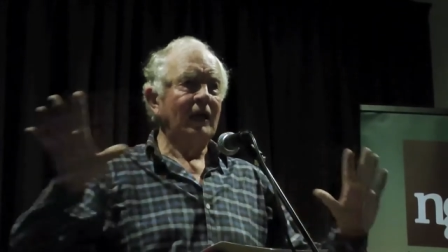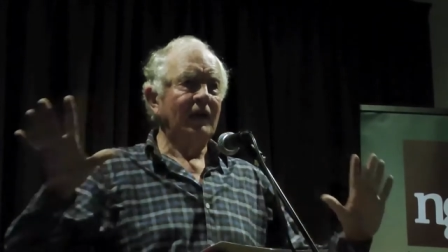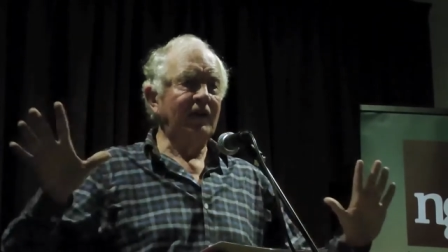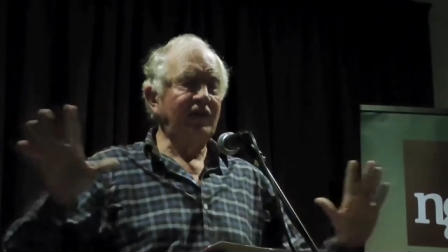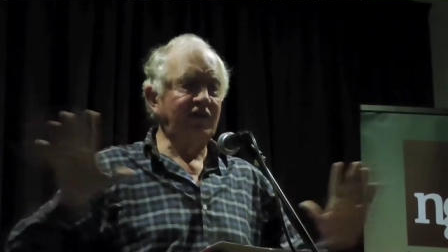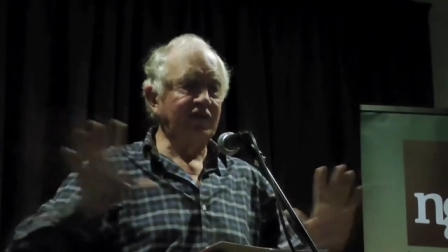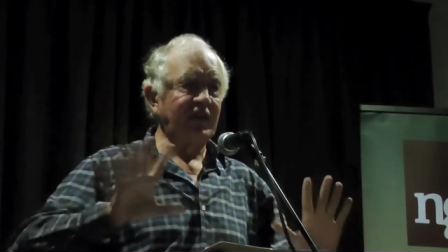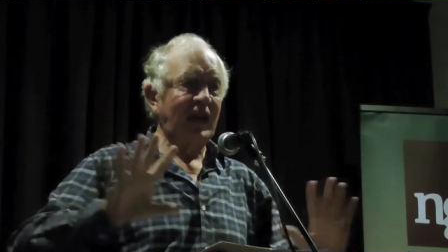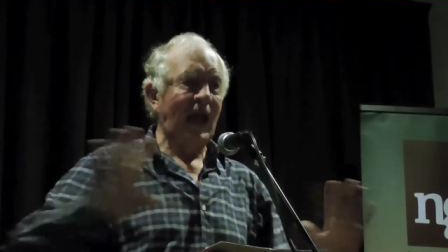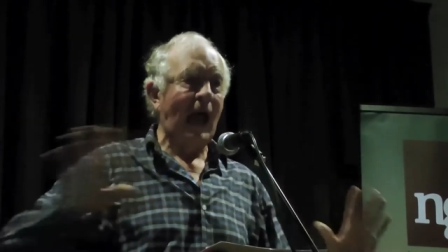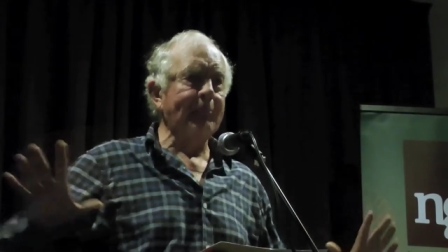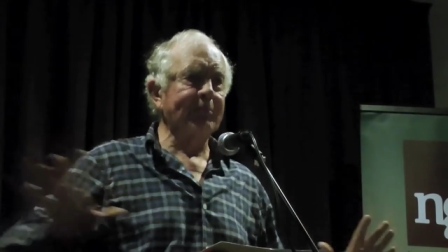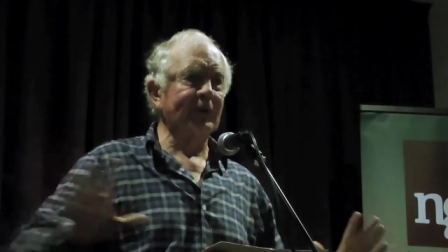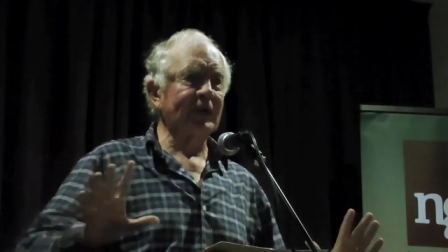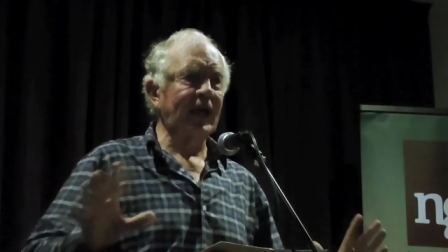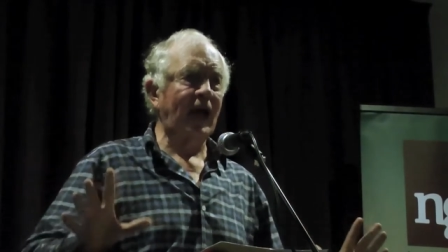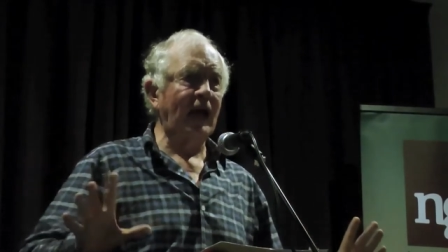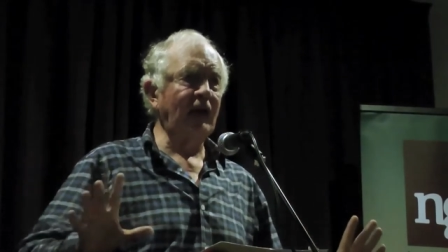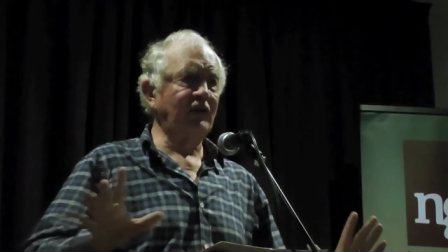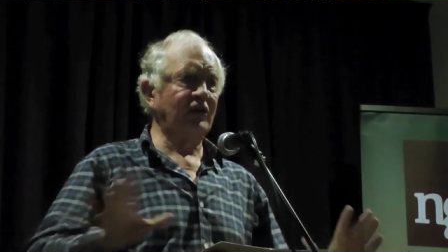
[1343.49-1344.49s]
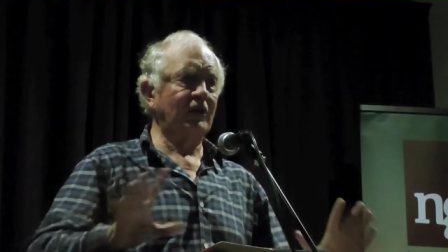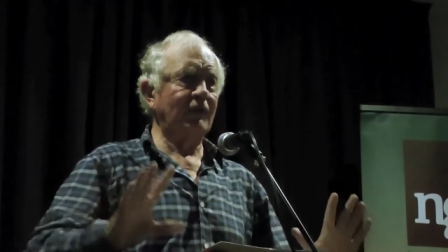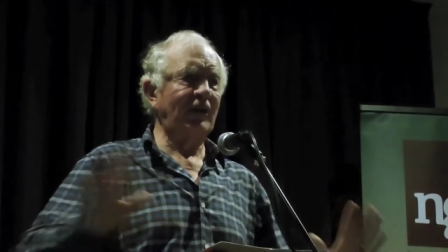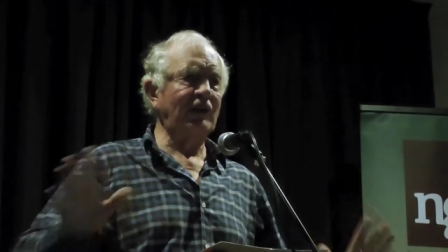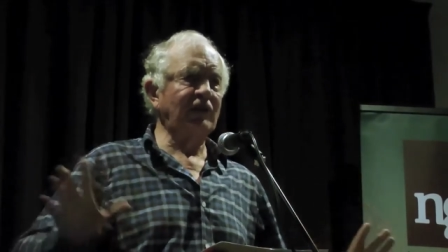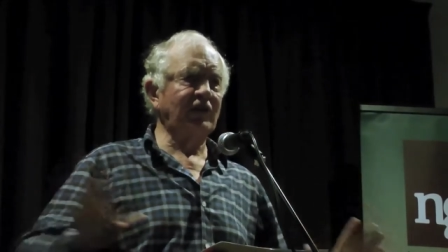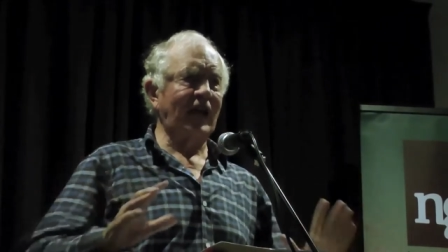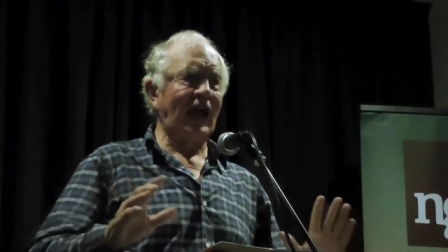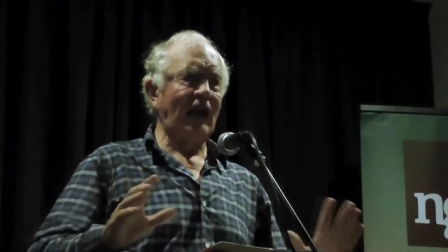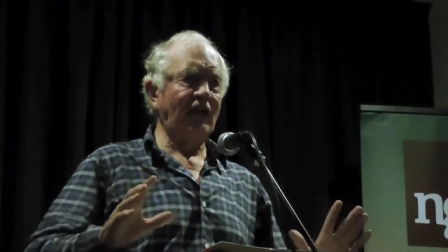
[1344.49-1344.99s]
this is an abrogation of
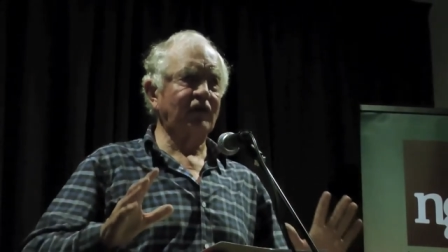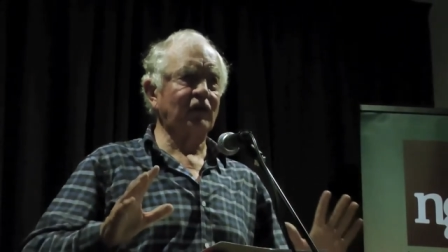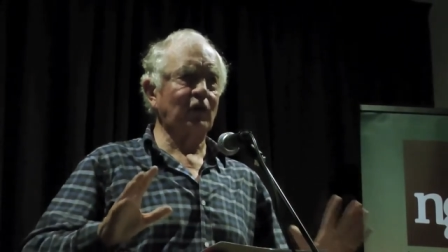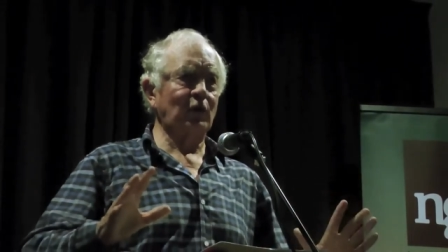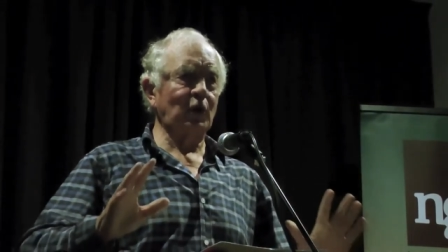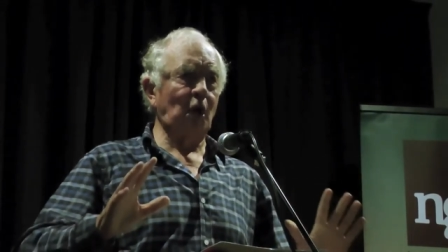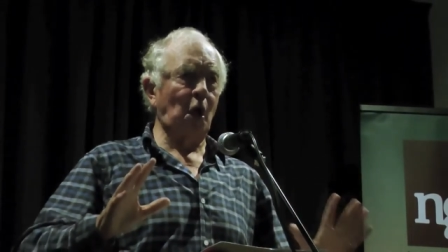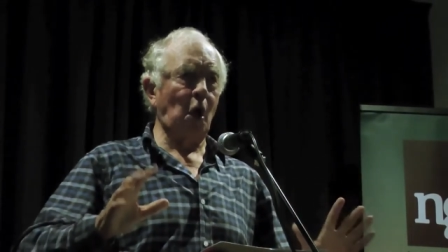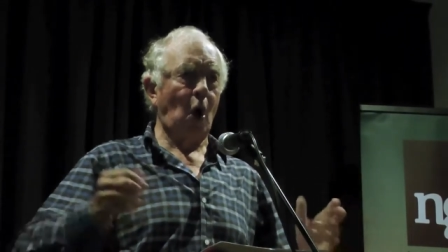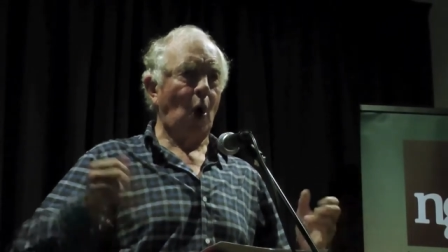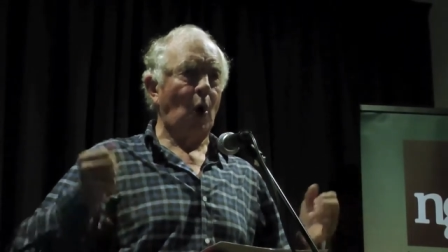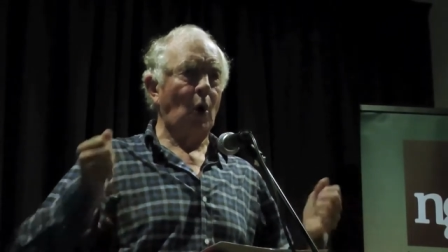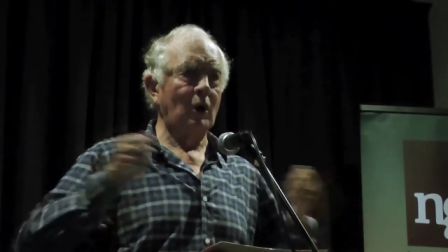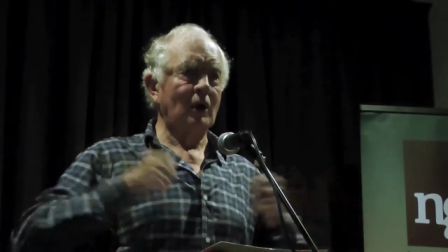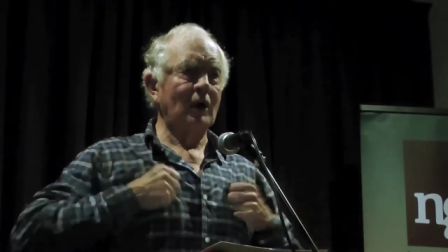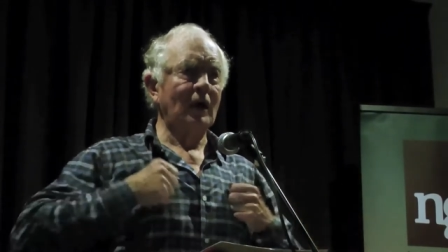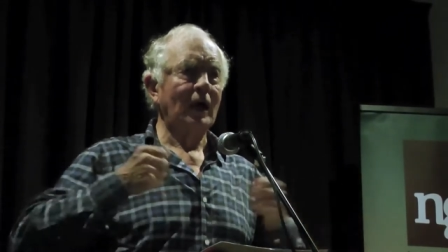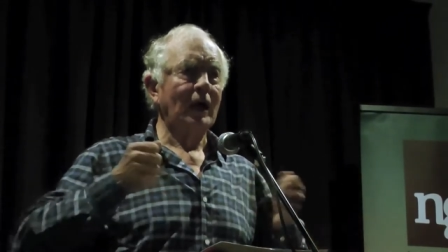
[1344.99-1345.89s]
international law,